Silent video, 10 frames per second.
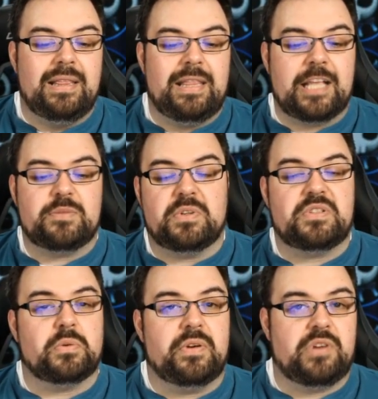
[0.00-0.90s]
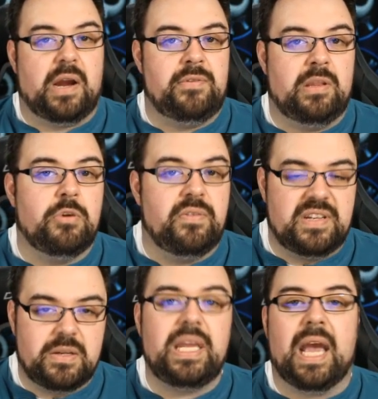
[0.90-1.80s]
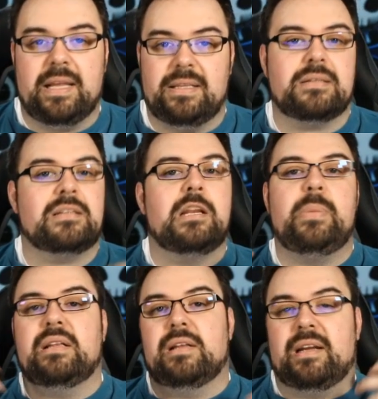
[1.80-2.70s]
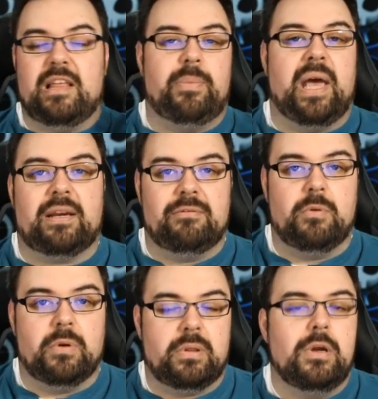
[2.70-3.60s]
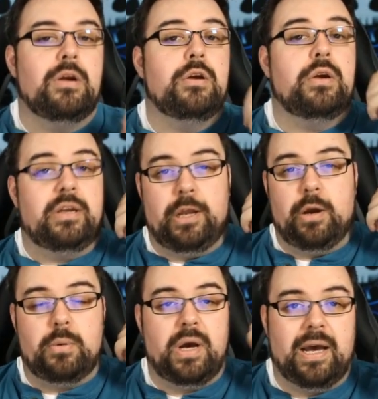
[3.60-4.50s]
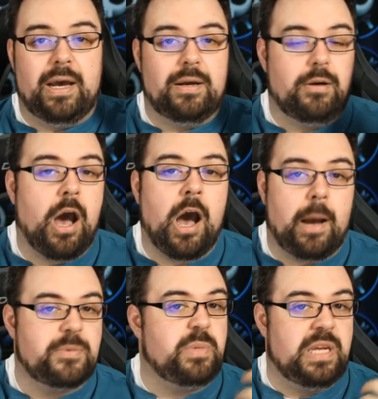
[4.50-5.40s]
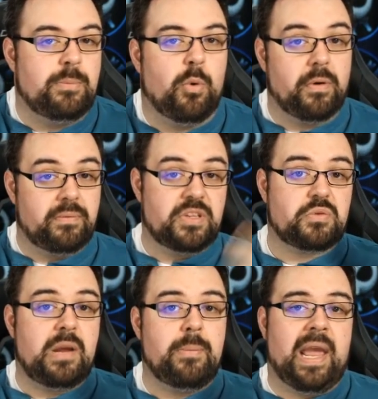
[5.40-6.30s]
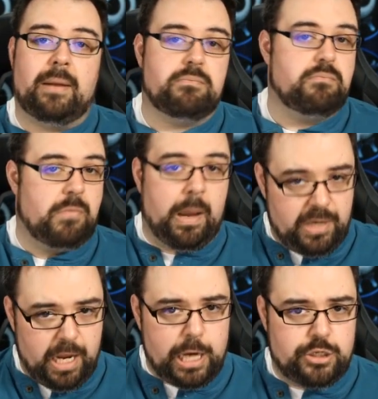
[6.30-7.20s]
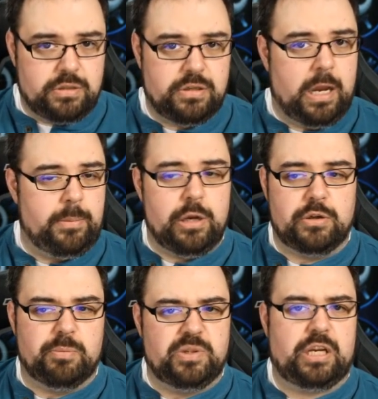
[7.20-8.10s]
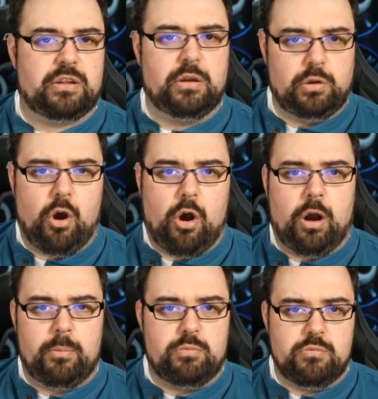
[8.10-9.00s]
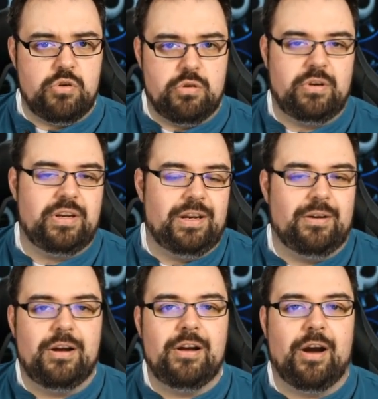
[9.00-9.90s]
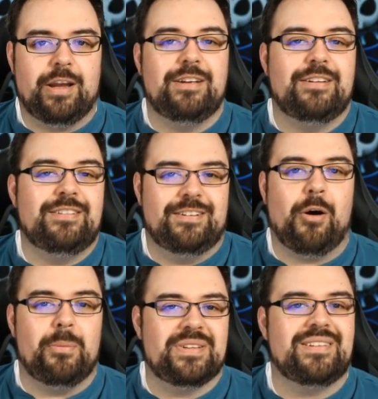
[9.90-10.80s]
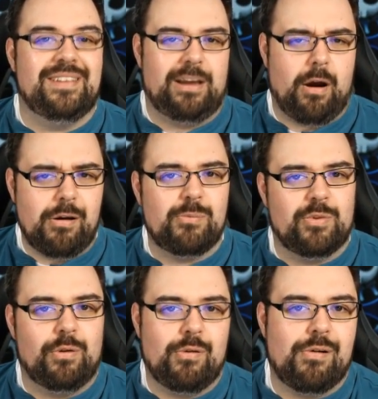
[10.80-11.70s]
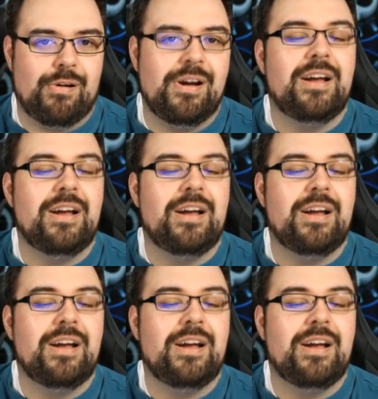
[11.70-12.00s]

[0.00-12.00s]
That's what's sort of driving the movie. So yeah, there's going to be a lot of that back and forth. You know, Hobbs being more of the straight man. I'm an agent. I'm here to protect the law. I am the law.